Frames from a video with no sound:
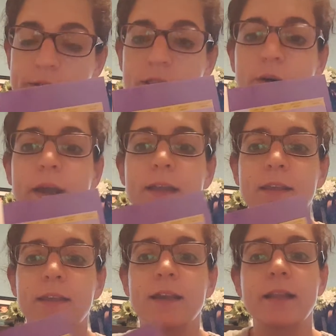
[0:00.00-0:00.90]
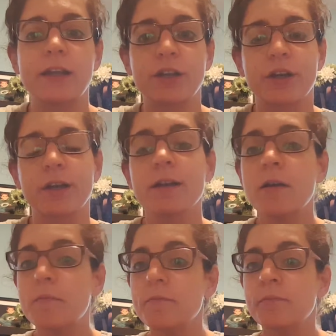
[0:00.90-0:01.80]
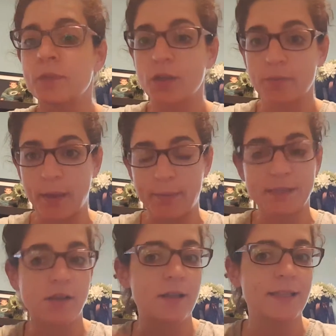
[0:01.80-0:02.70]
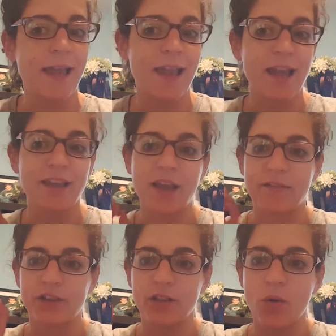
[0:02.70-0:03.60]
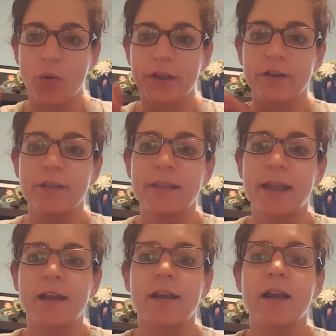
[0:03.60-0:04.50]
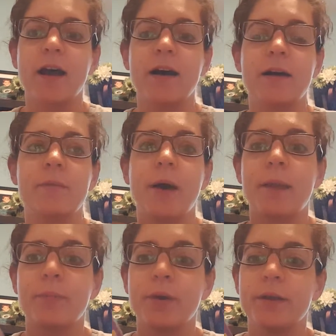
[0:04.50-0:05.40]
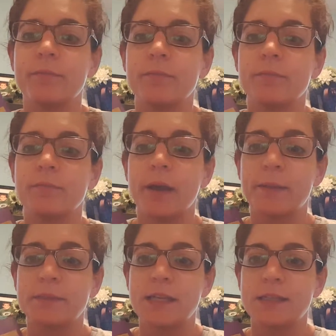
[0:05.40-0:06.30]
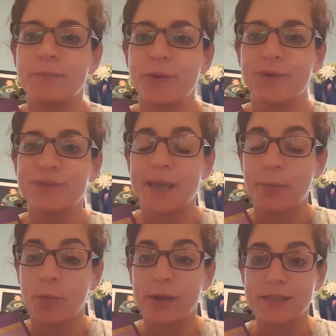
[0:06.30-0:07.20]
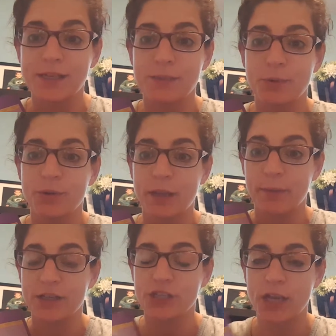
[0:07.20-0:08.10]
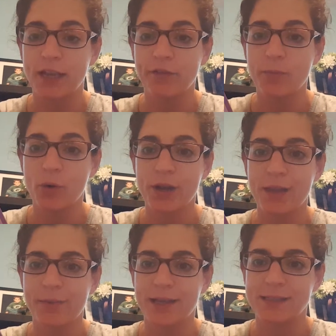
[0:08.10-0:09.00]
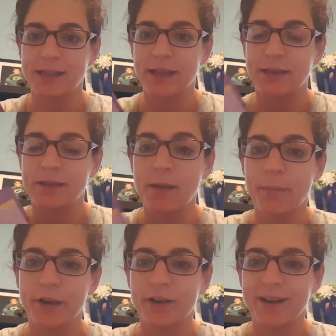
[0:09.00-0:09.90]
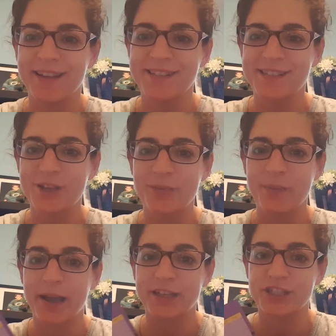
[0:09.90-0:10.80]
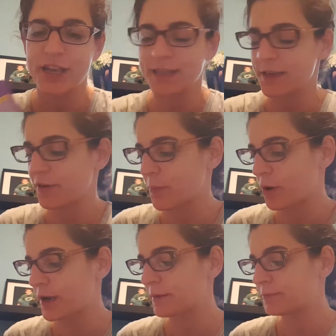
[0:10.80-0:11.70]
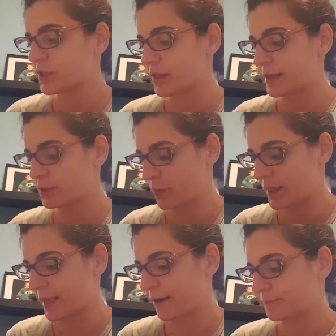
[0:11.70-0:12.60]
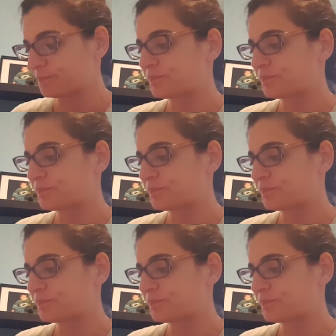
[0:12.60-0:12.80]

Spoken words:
So anything that you're maybe sauteing, you have your little oil in there. I put my teaspoons, I put 1 teaspoon in my shake every morning because I like nut butter into my shakes every morning. So that's 1 there.